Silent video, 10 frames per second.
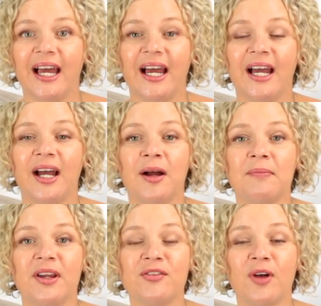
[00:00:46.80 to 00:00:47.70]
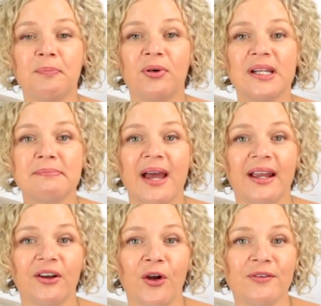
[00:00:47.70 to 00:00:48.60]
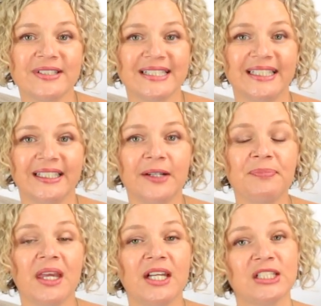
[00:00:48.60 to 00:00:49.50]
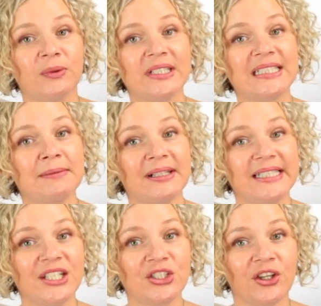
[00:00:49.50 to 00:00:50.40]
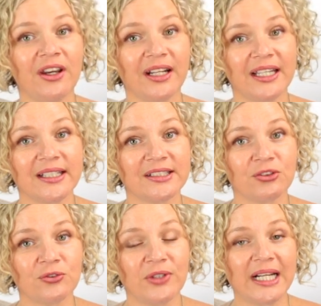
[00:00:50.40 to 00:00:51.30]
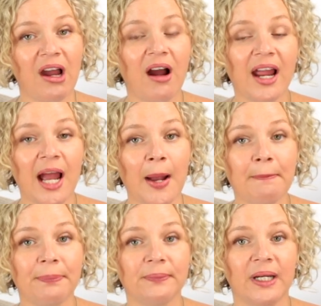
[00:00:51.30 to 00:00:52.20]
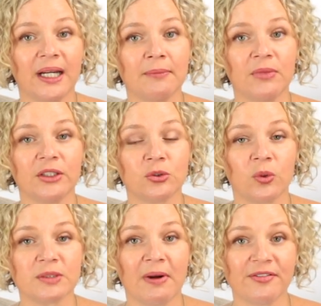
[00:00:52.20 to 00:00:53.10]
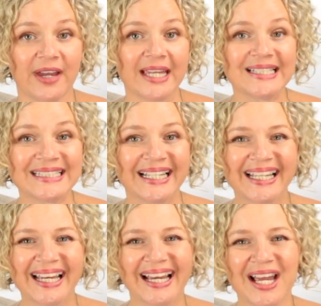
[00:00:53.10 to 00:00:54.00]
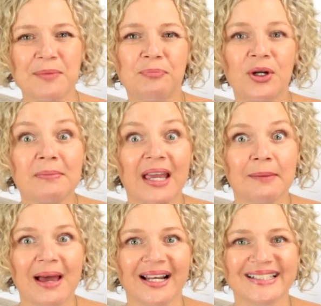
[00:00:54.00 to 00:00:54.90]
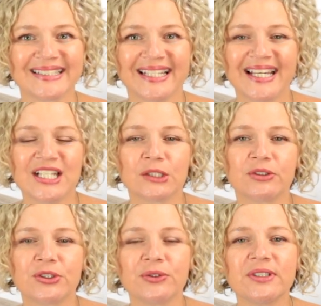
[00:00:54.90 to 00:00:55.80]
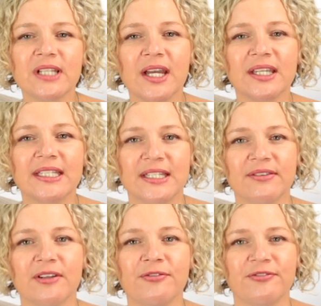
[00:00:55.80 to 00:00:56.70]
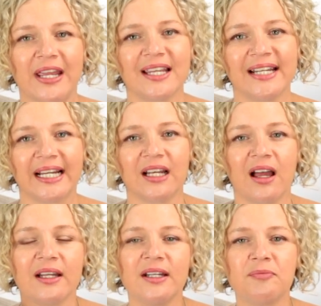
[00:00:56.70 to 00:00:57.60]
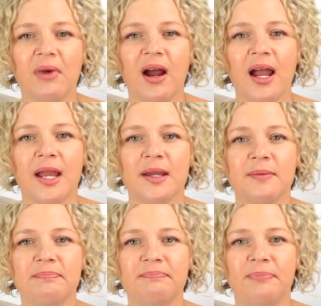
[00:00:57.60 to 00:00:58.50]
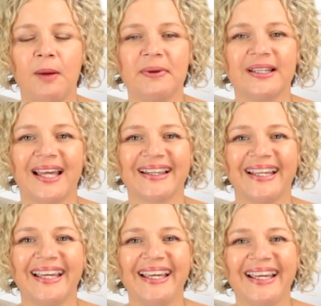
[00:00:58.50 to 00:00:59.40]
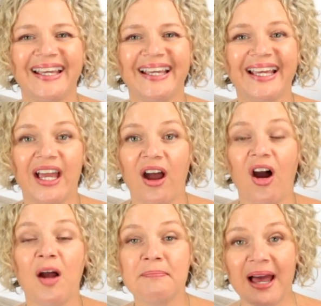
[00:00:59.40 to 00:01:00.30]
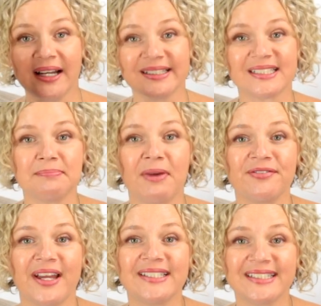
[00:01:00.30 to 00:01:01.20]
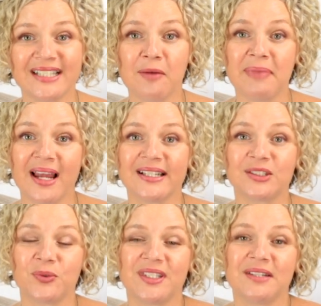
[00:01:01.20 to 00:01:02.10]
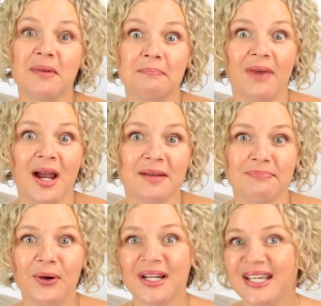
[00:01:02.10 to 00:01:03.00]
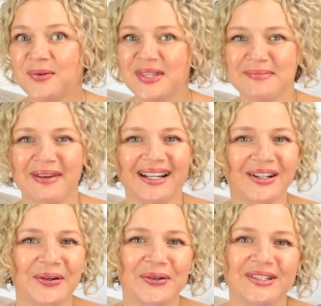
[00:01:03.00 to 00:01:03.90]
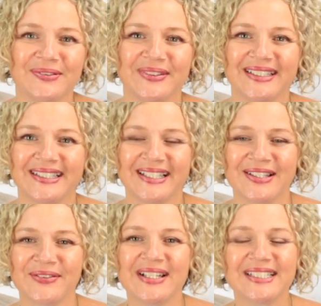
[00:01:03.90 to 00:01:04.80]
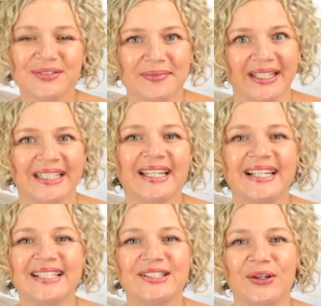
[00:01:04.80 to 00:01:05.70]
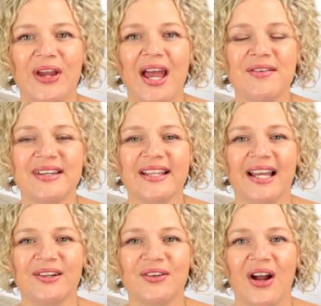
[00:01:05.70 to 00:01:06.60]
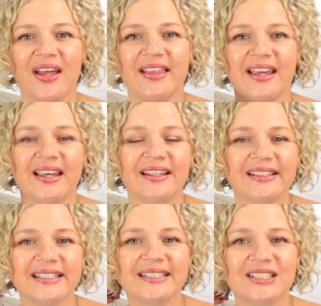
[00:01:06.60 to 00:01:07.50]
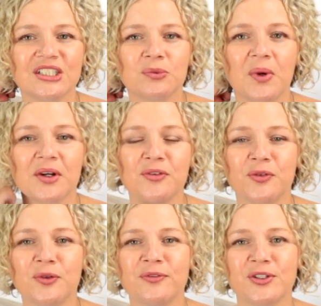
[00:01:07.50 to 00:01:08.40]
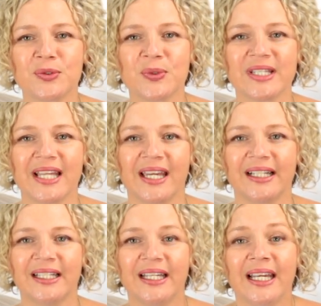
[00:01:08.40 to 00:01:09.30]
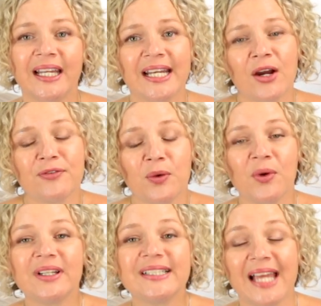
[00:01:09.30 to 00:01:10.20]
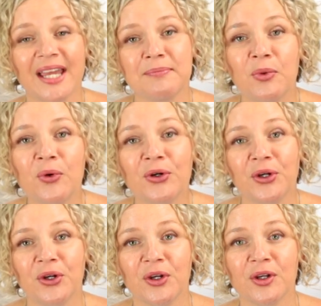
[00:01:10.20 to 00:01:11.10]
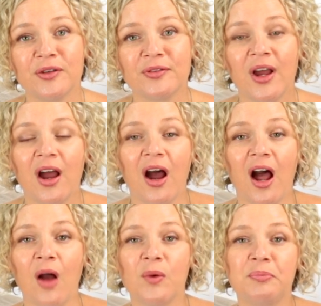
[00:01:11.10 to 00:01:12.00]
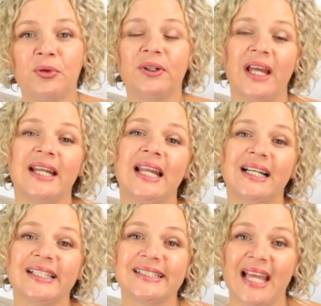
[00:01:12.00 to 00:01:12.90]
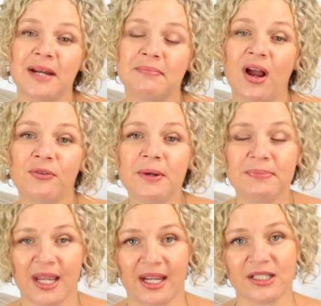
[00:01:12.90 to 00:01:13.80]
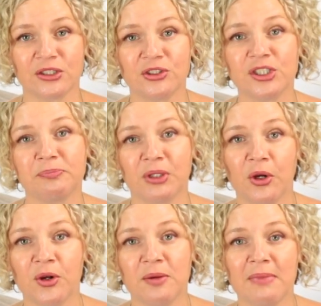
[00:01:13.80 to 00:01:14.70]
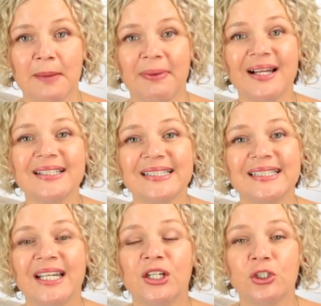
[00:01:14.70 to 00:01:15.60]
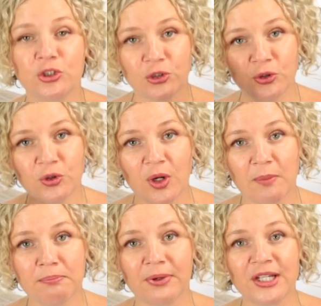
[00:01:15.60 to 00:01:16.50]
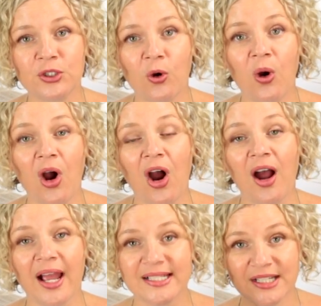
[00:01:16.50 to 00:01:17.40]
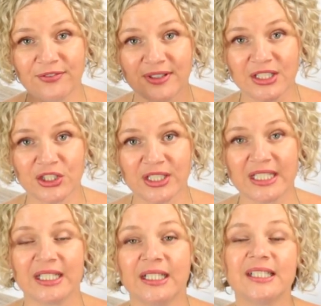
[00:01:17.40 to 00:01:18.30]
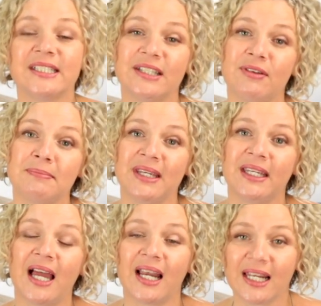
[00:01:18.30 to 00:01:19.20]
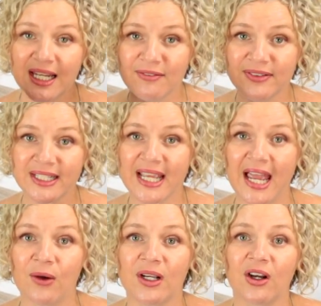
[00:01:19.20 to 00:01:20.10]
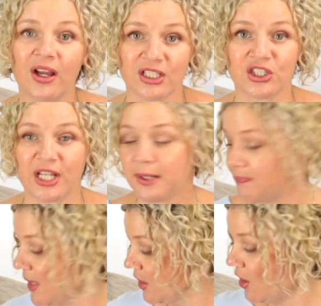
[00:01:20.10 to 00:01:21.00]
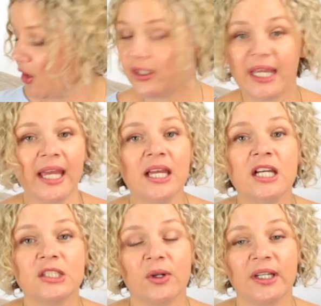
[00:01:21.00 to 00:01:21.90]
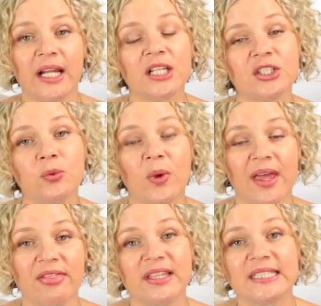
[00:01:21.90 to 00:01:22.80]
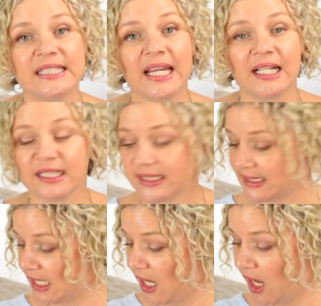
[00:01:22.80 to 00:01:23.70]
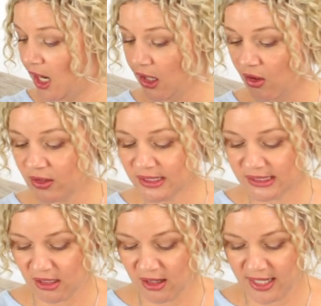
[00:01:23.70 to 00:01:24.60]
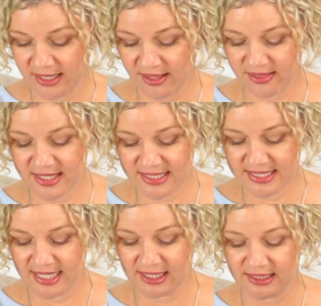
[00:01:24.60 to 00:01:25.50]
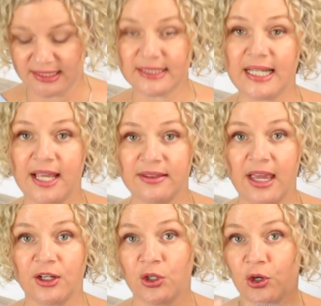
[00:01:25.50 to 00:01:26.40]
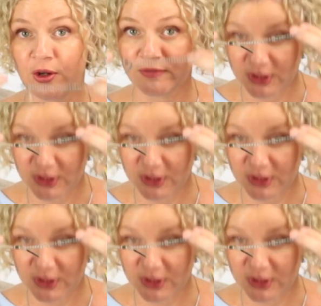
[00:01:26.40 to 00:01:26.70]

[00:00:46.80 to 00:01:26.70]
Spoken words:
if I pull him back over to here, so we can see my t-shirt is really high up towards my face, putting me out of balance. So as soon as I give it a fake neckline by popping that there, I'm balanced. face is now balanced within my body, within my clothes, within the rest of me. So having that little guy there is just wonderful for doing that. Now, if I wanted to add more curve, I would put a necklace at my rib cage, so just below my bust, to bring your eye definition in to giving me a lovely hourglass shape. Okay, so I could actually wear this necklace alongside this necklace to add that curve.